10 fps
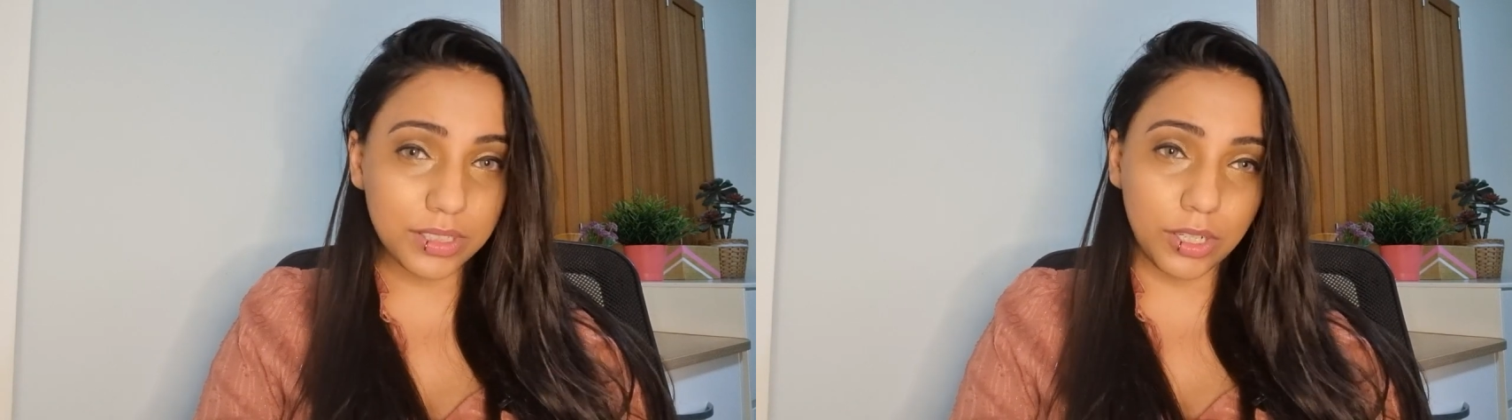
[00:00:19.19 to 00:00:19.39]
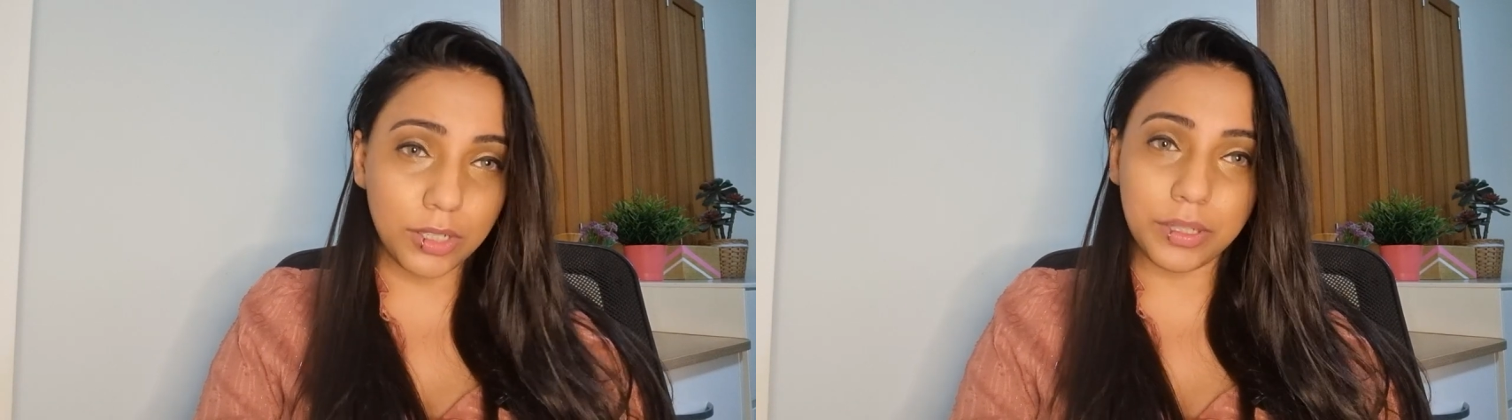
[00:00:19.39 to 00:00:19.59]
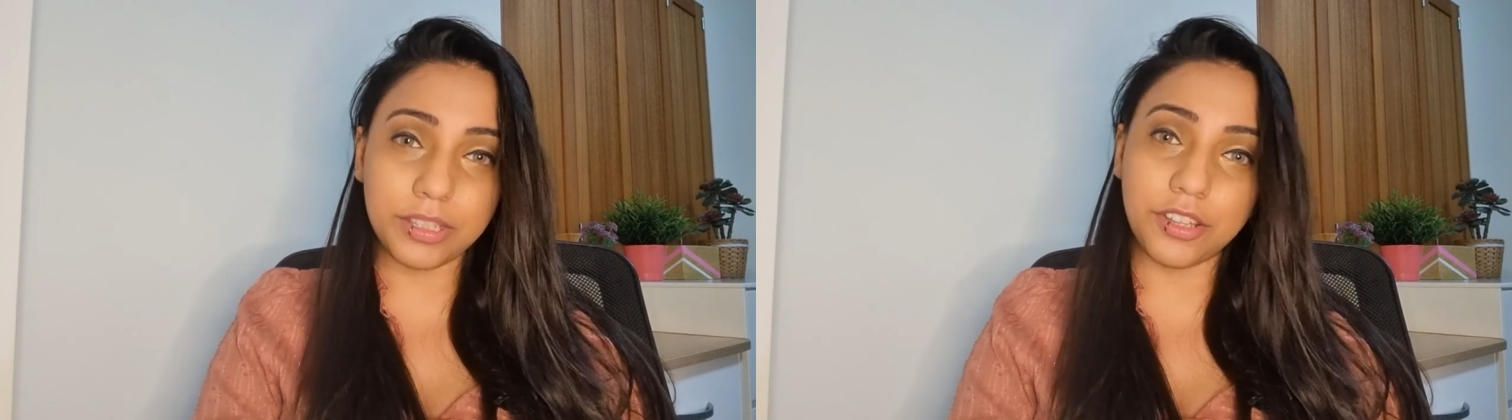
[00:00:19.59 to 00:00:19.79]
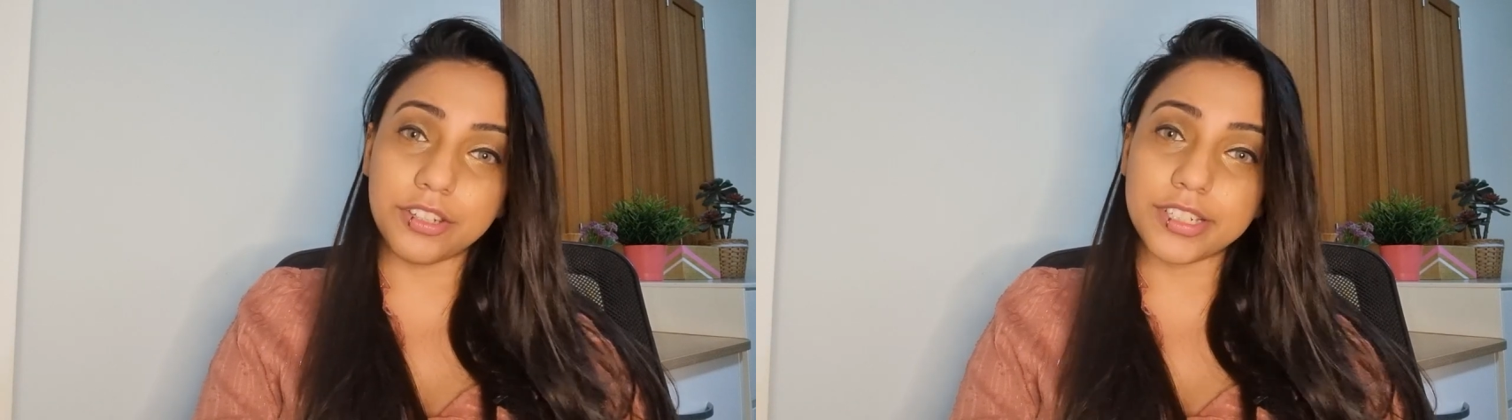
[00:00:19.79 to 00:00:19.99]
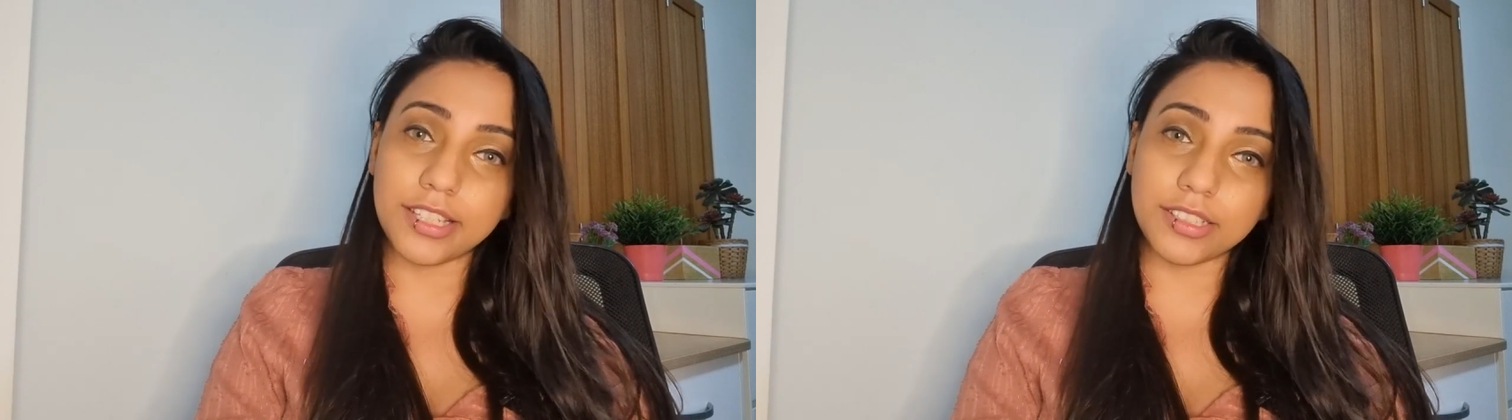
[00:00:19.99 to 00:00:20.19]
along with
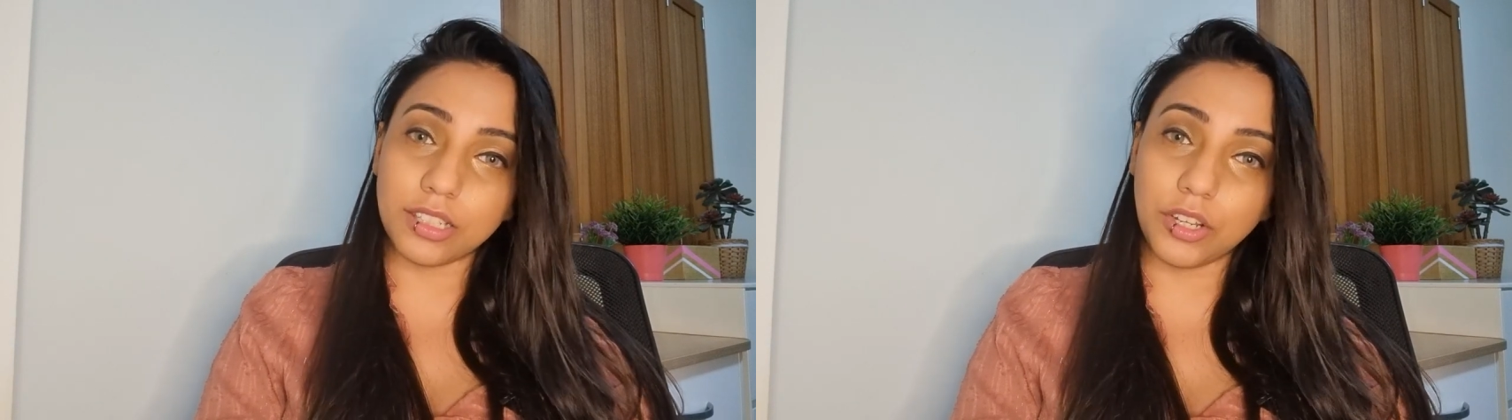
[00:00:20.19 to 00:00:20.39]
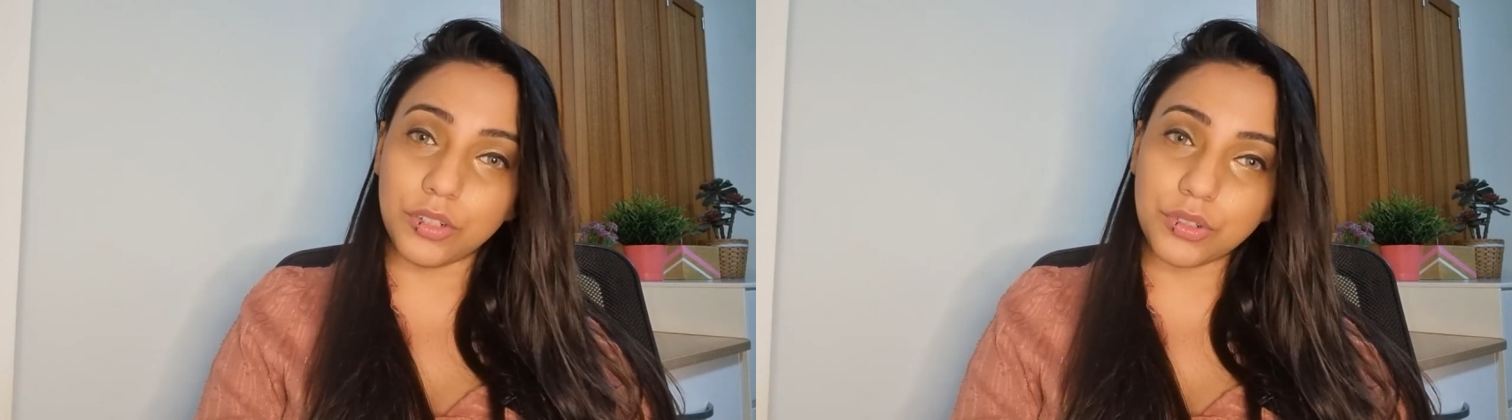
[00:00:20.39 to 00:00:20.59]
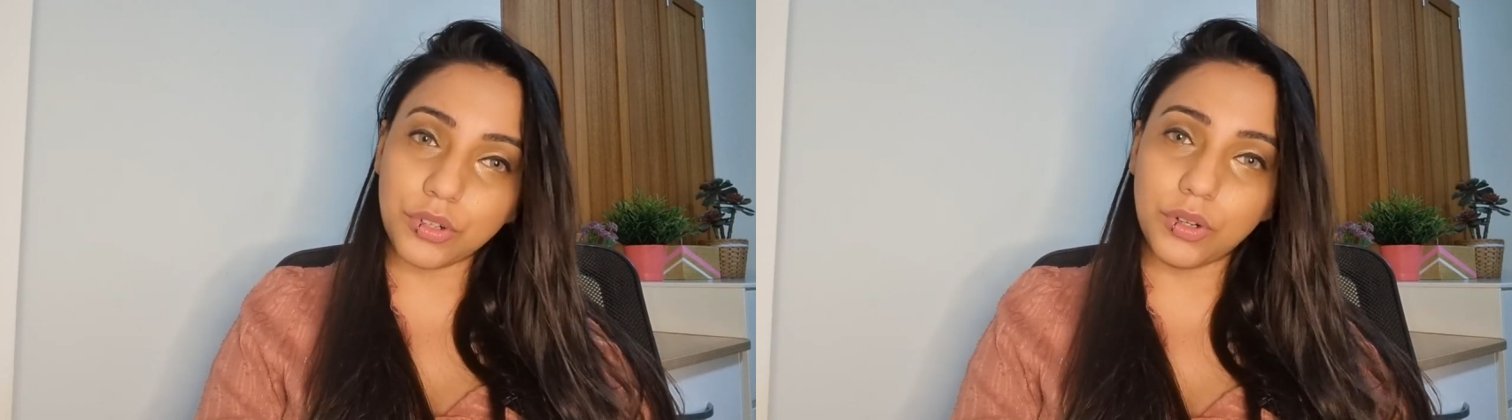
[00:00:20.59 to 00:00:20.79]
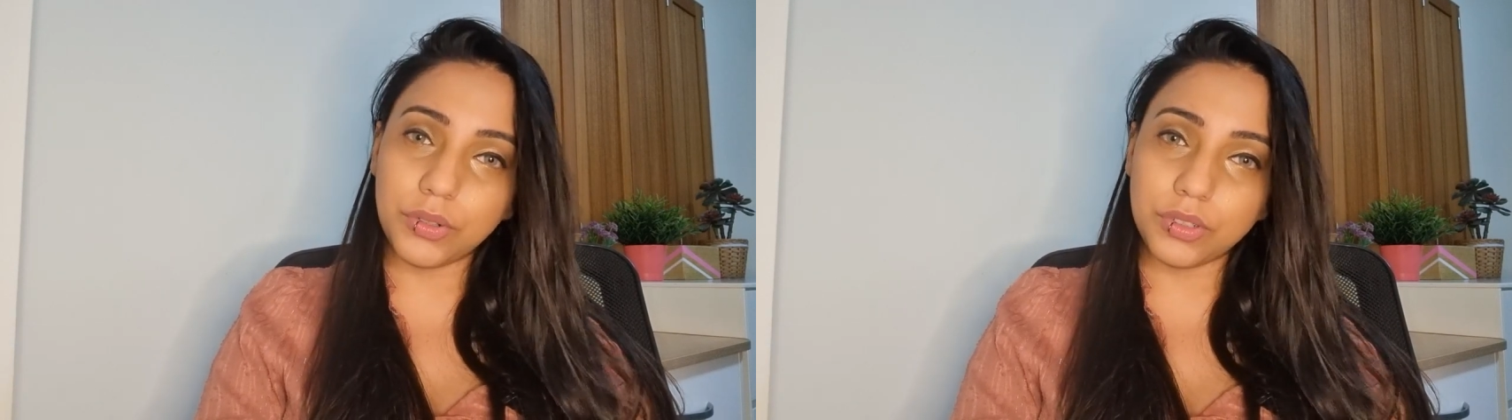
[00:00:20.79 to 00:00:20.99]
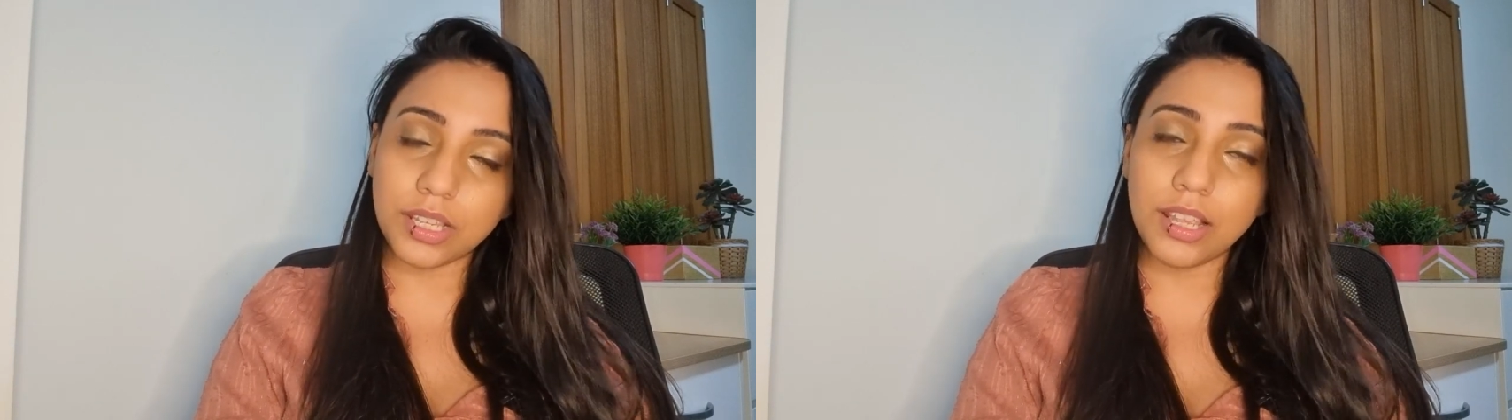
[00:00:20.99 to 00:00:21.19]
other Tanzanian
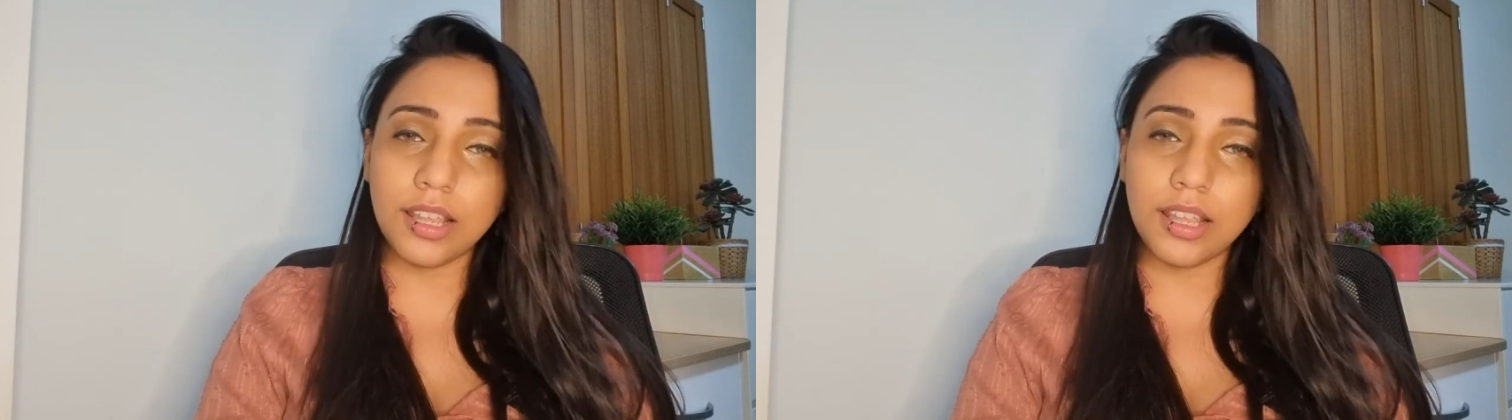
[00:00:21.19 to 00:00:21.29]
trolls,